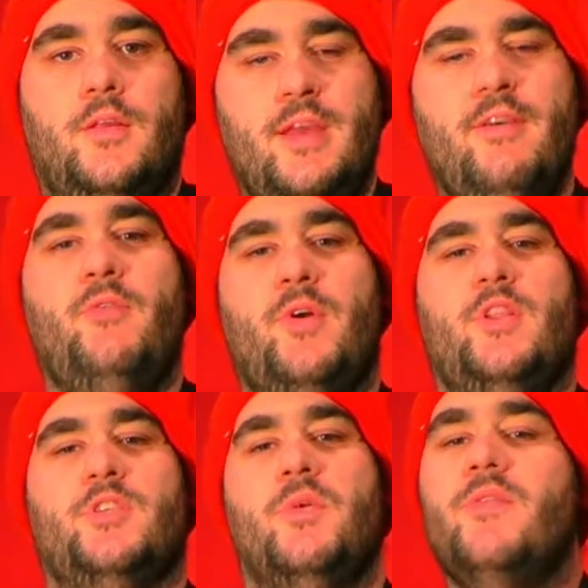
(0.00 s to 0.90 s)
You ever have one of
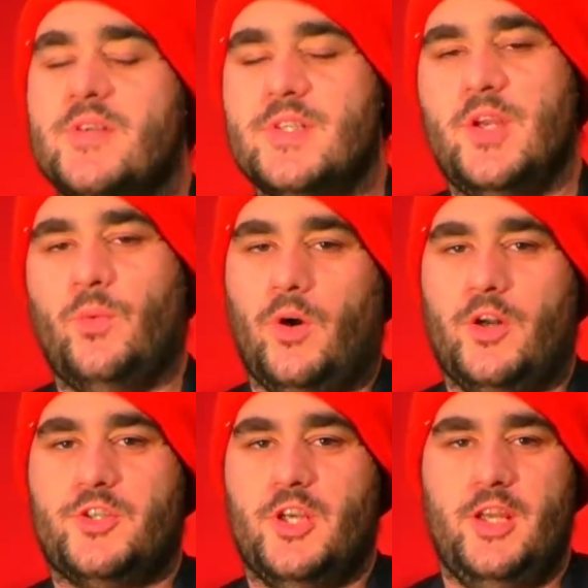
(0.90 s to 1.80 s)
those movies that you
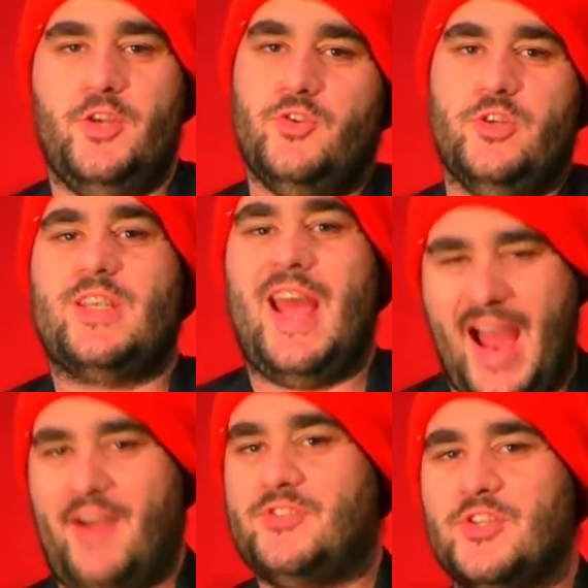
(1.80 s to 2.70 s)
watch and you just
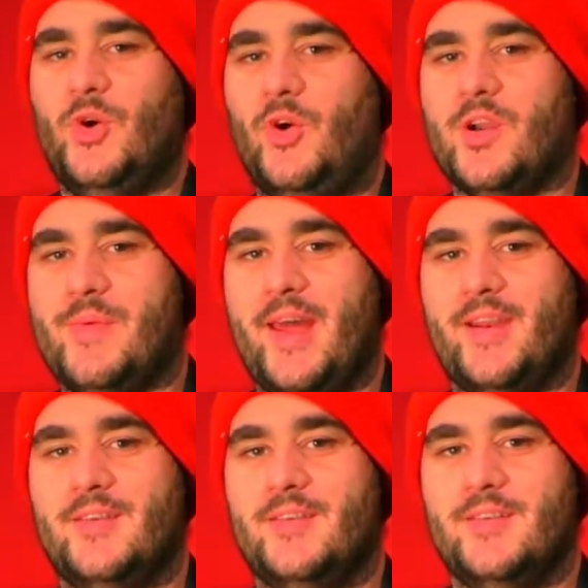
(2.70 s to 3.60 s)
have to talk about
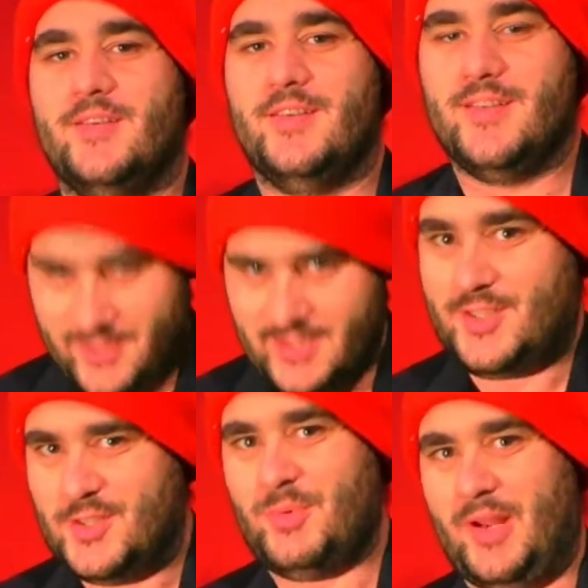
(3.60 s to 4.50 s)
it?
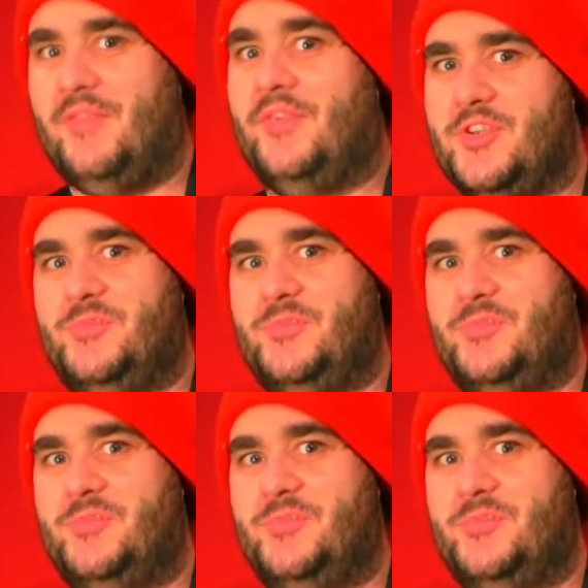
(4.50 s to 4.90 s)
This is one of those